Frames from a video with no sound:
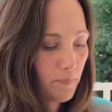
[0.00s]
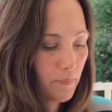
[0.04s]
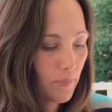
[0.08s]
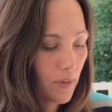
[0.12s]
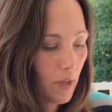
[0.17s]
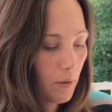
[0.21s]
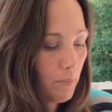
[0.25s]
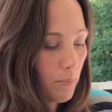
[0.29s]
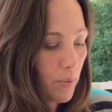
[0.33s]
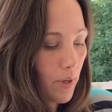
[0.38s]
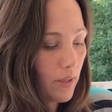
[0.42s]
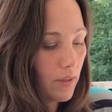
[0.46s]

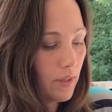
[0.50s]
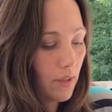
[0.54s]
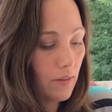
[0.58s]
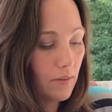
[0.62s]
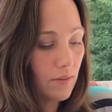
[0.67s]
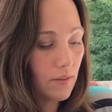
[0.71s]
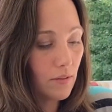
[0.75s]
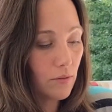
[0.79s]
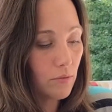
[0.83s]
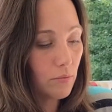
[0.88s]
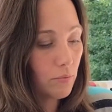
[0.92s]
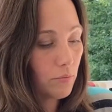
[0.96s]
But this
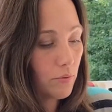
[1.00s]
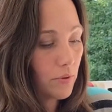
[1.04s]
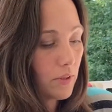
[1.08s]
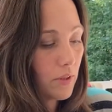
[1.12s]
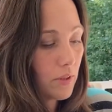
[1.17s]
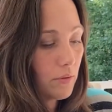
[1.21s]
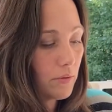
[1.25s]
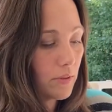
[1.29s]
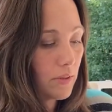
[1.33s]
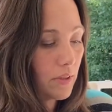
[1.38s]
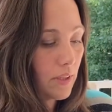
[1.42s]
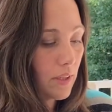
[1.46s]
is
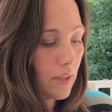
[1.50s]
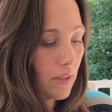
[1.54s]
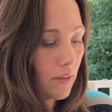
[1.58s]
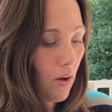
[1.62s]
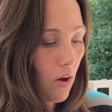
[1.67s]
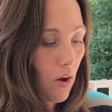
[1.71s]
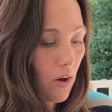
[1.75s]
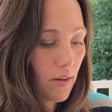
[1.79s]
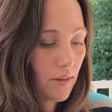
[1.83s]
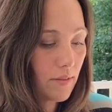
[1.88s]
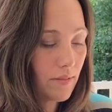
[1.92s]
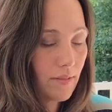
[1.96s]
really
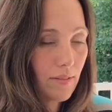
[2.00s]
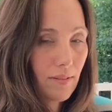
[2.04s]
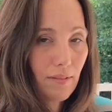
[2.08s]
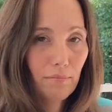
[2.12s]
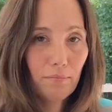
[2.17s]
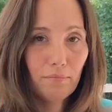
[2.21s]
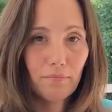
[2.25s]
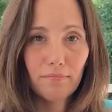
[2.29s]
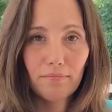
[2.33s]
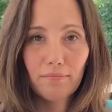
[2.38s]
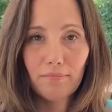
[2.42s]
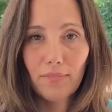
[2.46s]

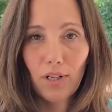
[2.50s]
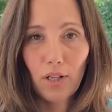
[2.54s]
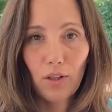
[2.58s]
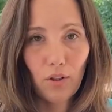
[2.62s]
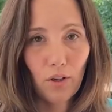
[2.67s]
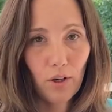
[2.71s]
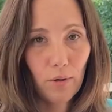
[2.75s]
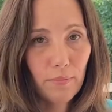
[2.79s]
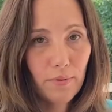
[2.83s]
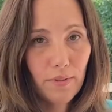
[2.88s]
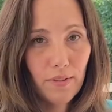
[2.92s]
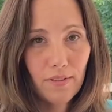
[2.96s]
awesome
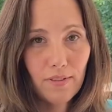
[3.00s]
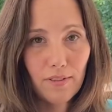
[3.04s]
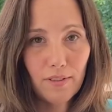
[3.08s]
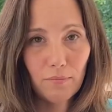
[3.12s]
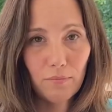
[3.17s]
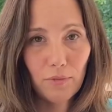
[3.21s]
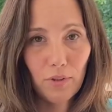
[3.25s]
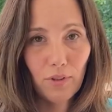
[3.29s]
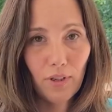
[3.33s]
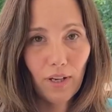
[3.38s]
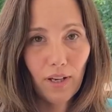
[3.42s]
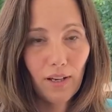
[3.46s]
alarm system,
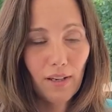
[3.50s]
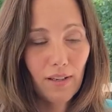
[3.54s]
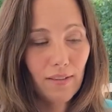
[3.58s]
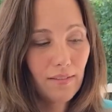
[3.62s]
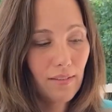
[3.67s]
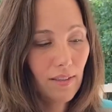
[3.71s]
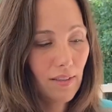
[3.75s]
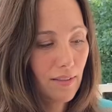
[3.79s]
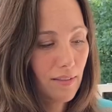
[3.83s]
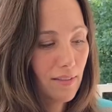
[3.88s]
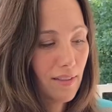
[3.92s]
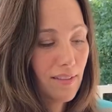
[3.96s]
you guys,
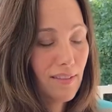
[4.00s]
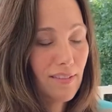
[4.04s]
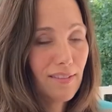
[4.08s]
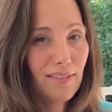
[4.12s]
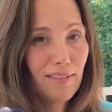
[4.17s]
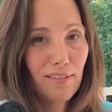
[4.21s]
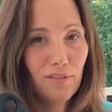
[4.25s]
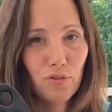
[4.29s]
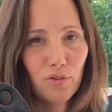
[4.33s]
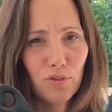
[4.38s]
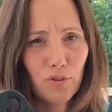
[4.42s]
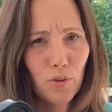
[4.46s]
and it's
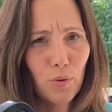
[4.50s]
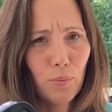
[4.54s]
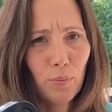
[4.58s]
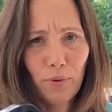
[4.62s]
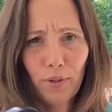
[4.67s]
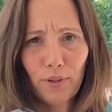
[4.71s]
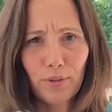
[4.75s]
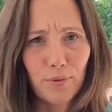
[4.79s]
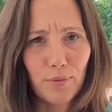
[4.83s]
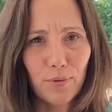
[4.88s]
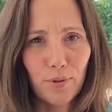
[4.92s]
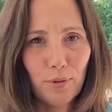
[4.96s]
super
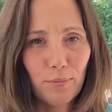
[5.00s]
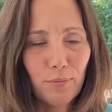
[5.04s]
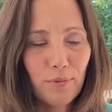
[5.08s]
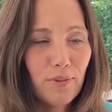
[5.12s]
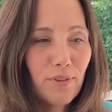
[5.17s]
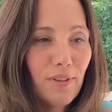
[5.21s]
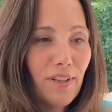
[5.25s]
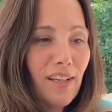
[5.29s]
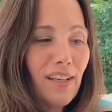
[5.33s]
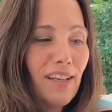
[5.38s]
adorable.